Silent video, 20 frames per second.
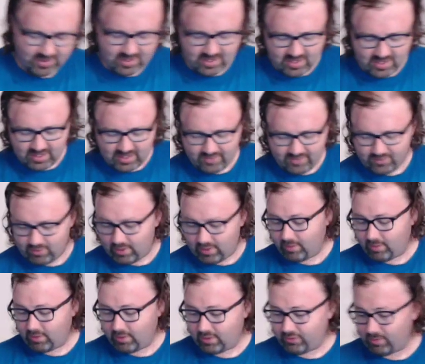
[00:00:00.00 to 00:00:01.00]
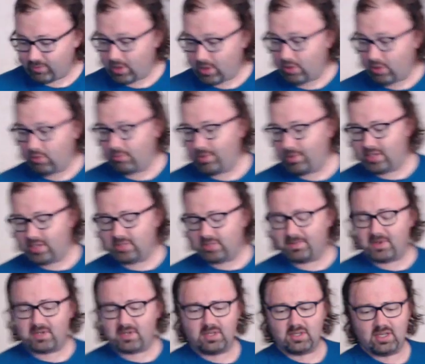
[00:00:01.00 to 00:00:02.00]
even when I work from home,
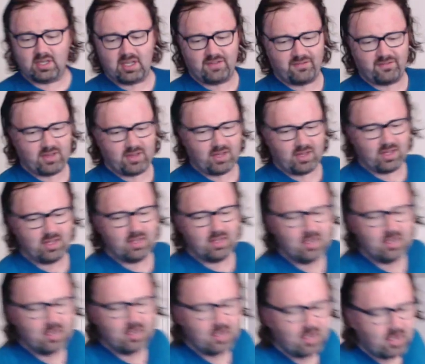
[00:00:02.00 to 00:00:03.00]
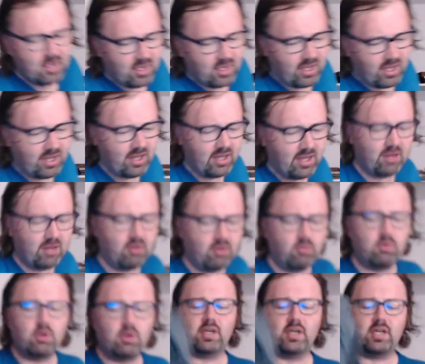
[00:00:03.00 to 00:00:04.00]
especially if
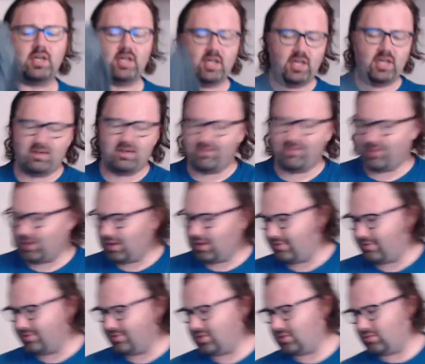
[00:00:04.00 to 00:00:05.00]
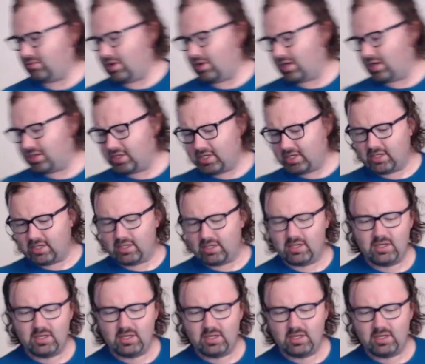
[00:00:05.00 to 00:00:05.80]
work involves watching